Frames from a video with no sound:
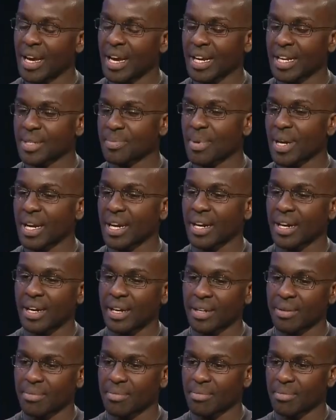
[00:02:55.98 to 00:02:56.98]
I guess my
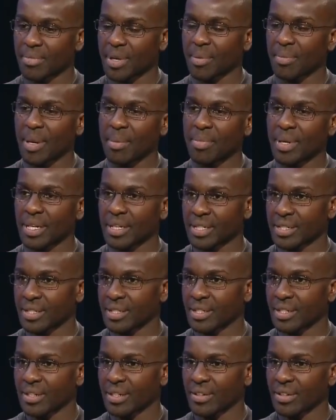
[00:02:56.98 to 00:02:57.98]
uh, one of my
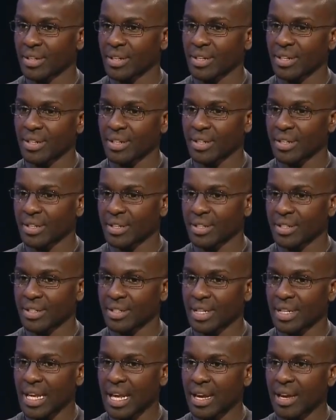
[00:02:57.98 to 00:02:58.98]
biggest
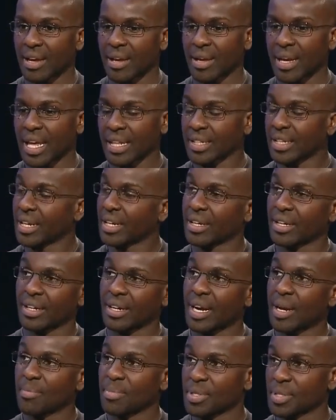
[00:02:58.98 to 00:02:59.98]
uh, athletic
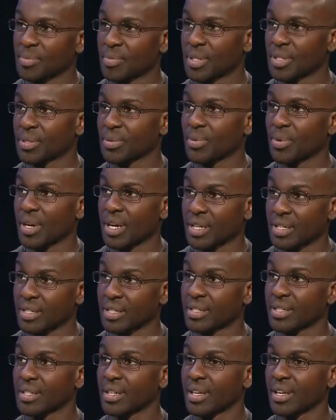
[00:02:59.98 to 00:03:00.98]
accomplishments
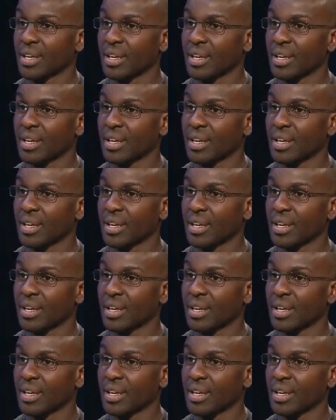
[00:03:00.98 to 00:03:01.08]
was.